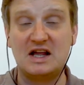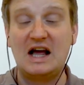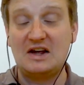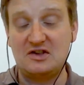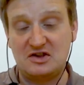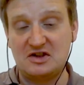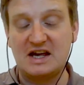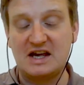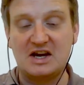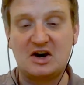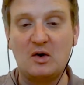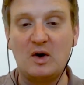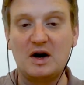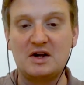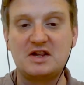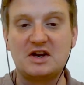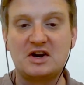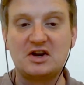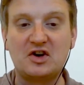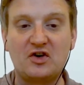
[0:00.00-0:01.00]
as you say,
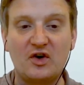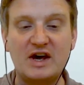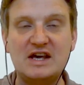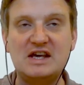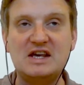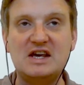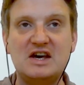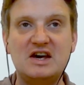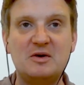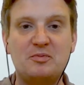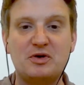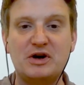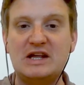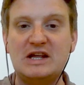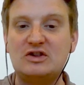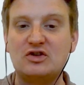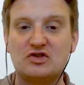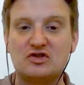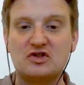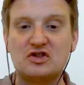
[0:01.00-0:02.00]
Khawaja's had a great year, but
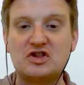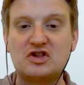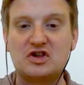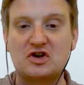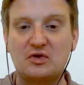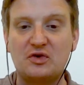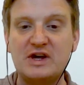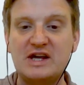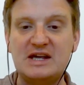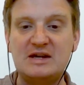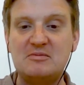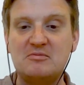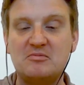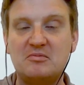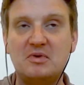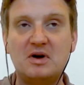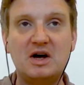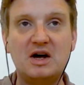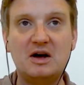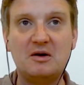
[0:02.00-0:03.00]
he doesn't
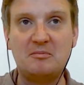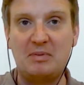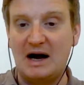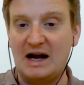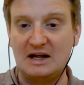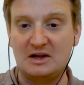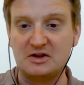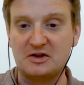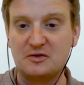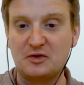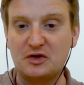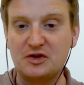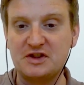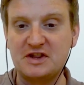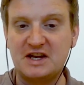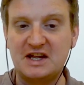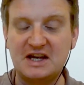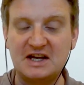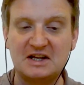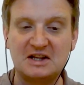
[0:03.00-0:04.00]
screen piles of
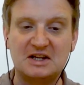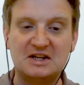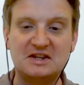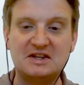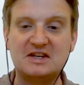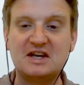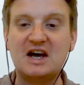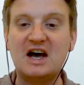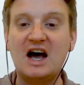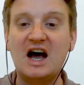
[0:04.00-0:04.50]
runs in England.